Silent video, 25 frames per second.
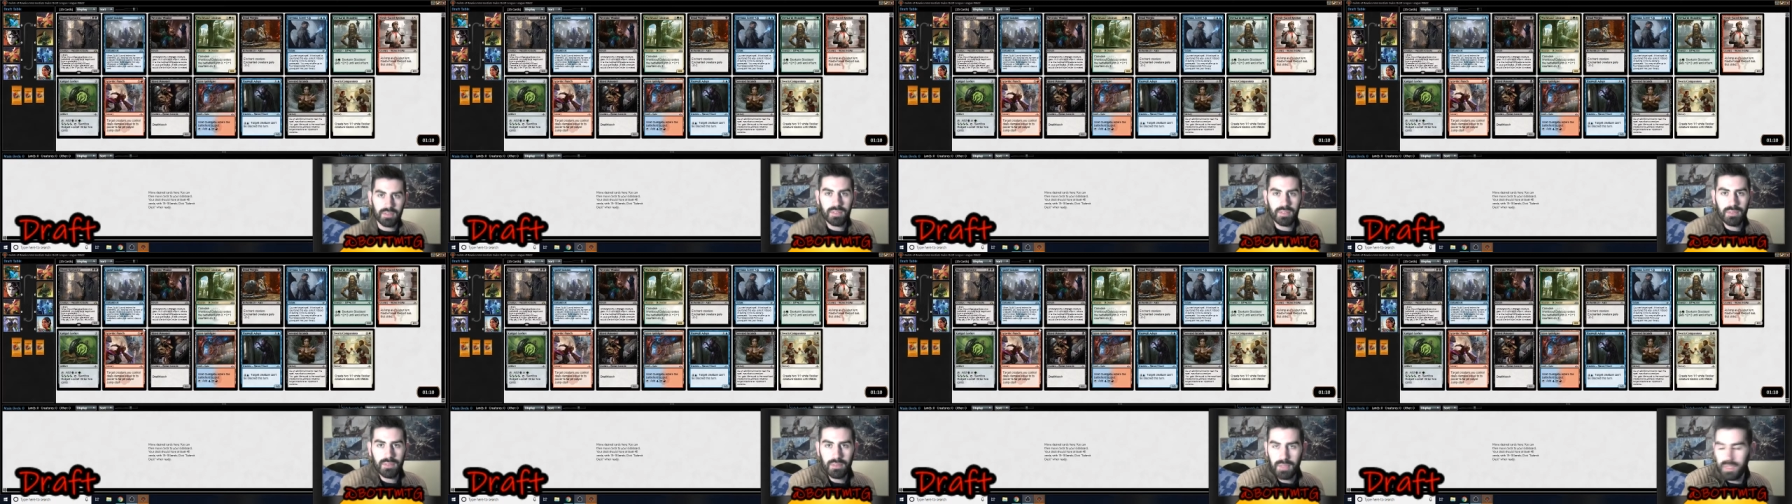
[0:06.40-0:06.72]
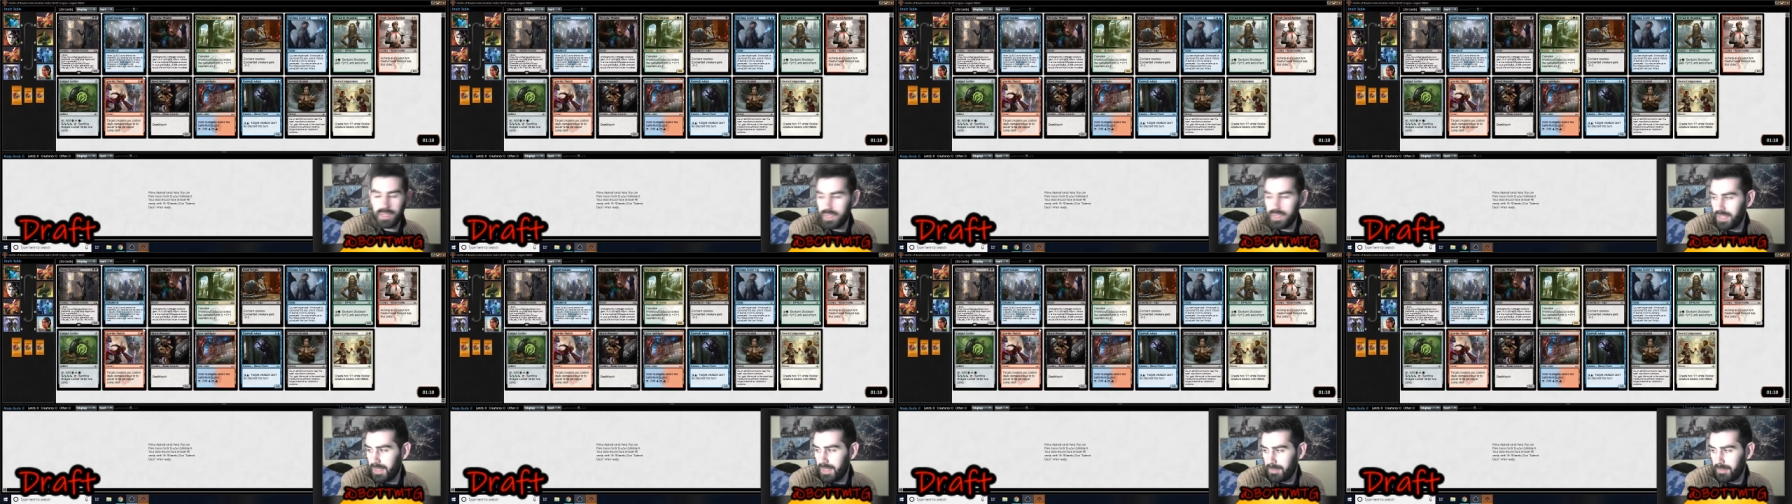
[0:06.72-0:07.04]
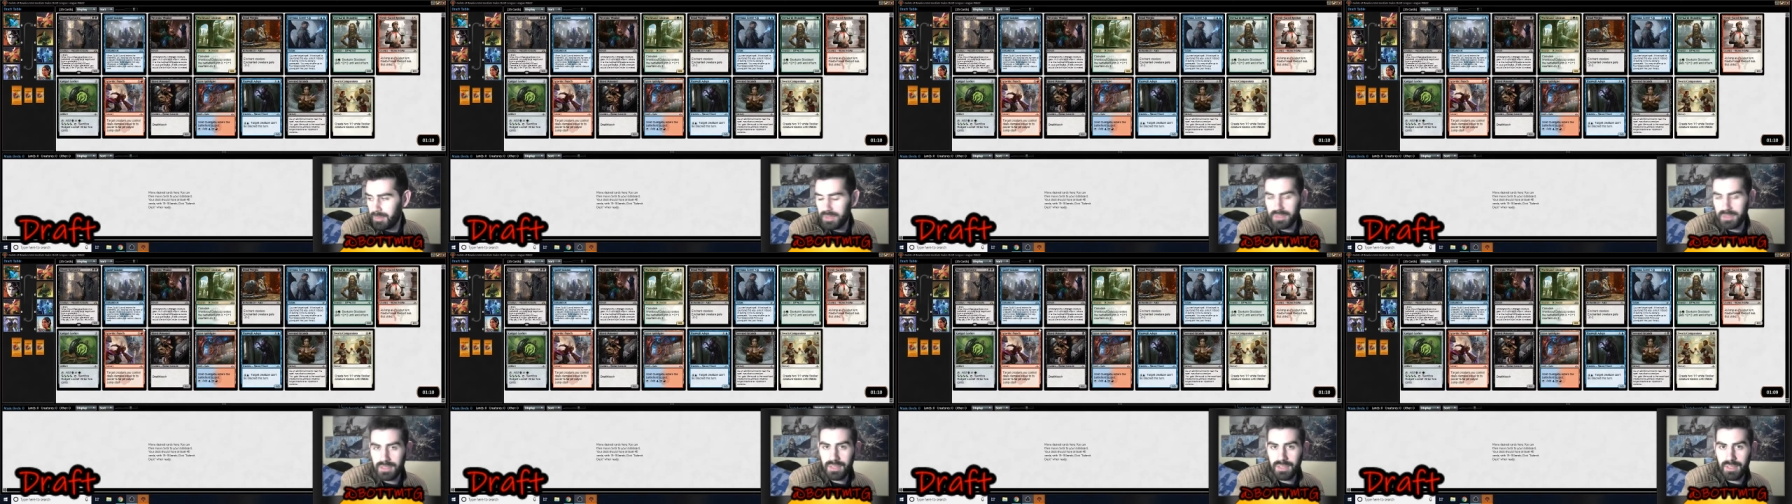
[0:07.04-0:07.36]
Oh, that
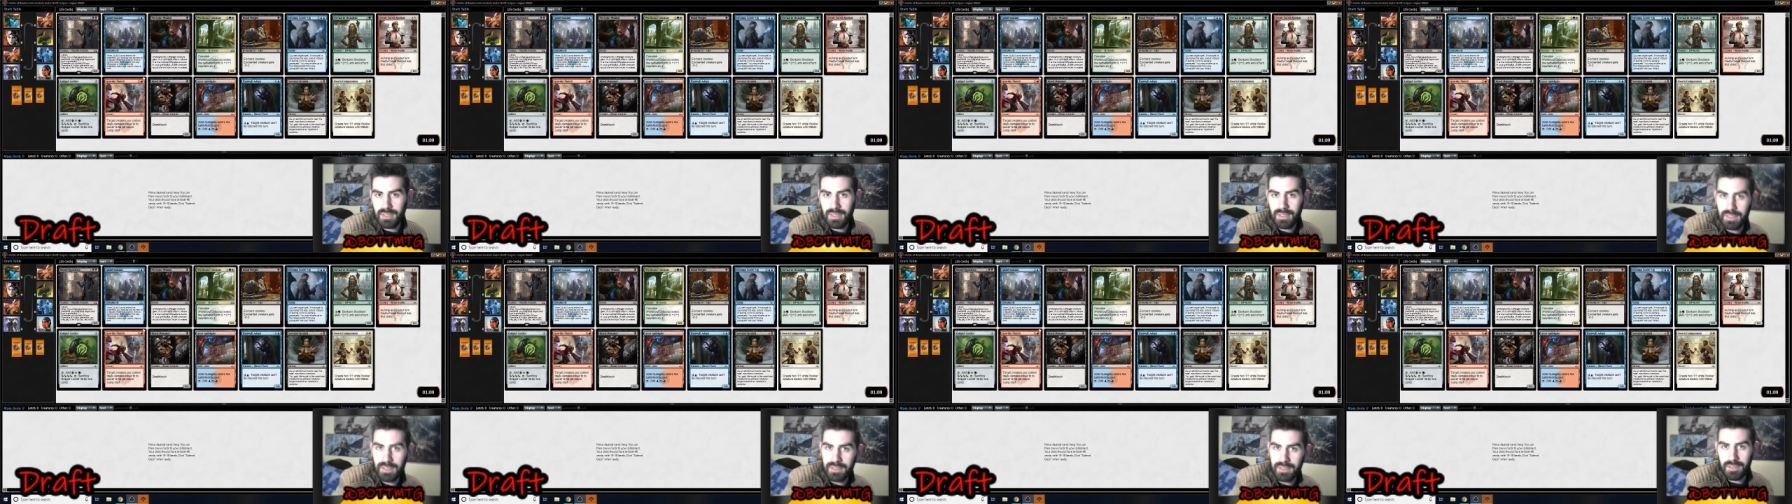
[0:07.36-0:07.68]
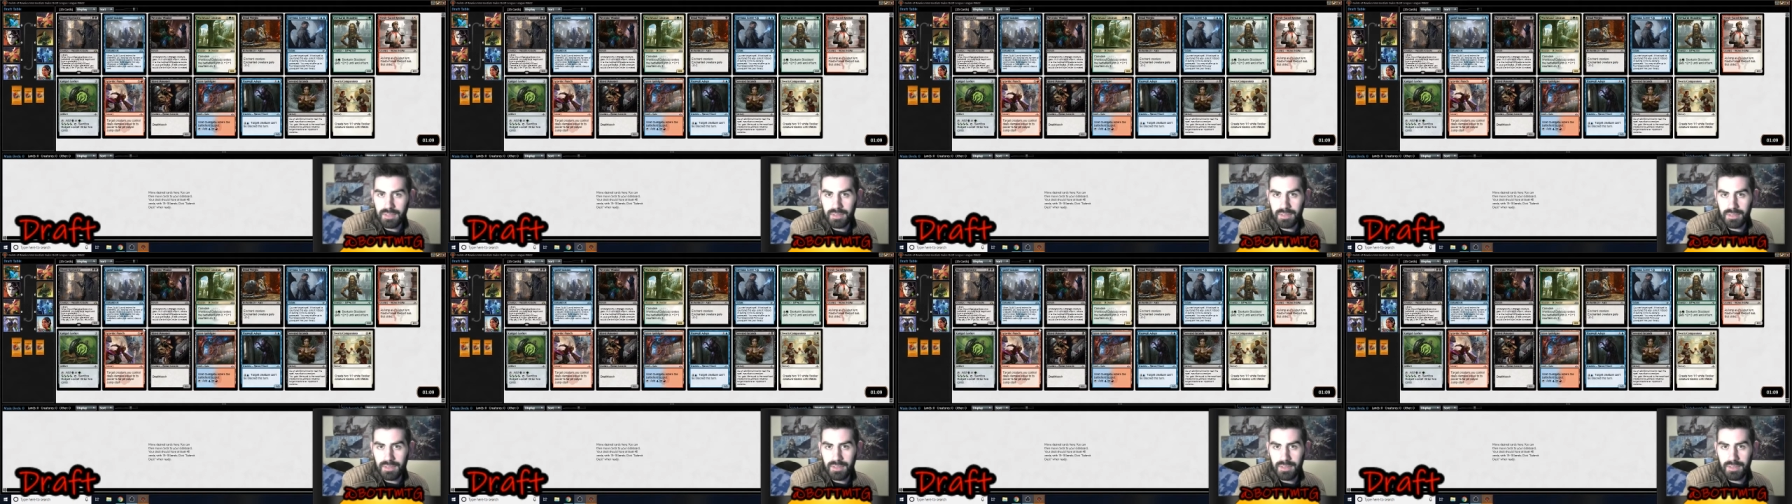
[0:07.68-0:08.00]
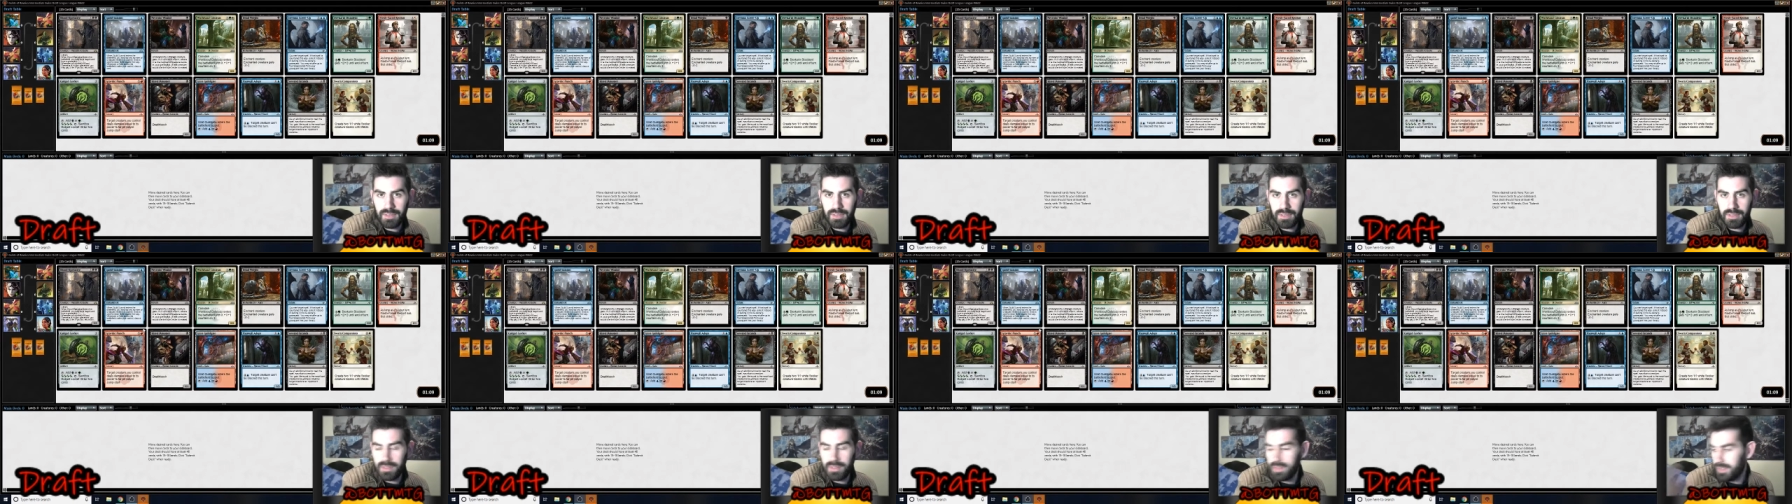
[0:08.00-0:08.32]
camera's slightly tilted,
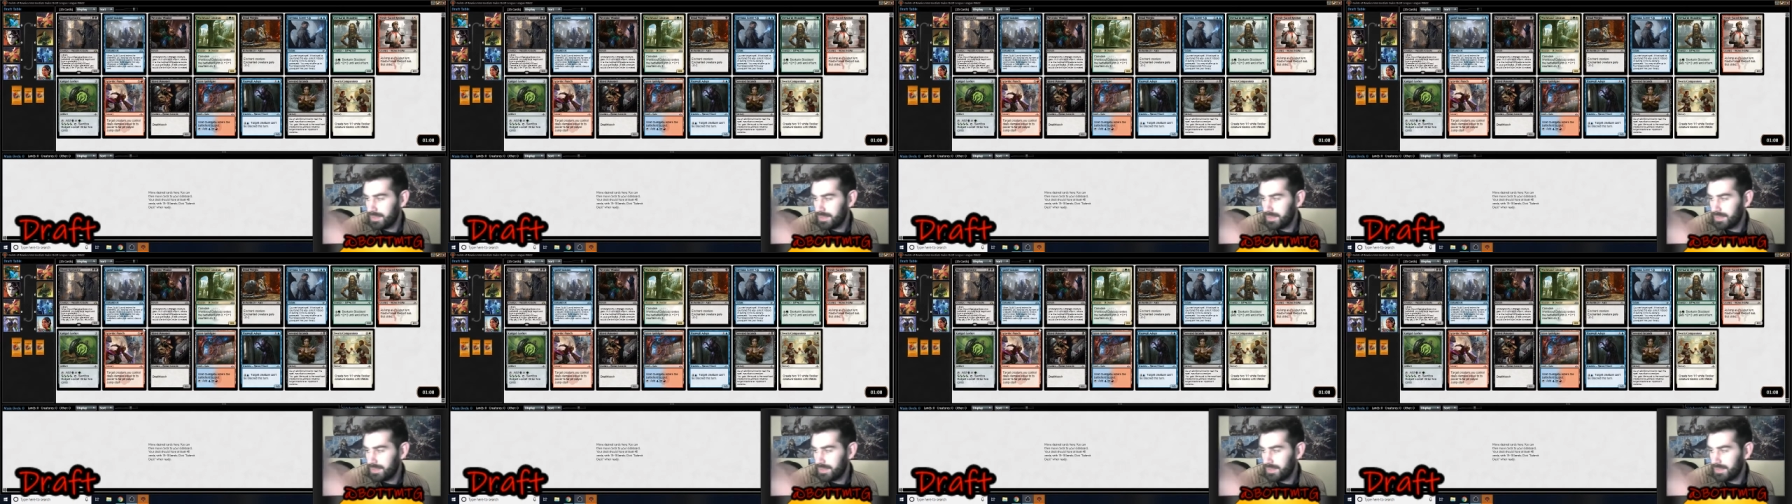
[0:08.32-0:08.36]
and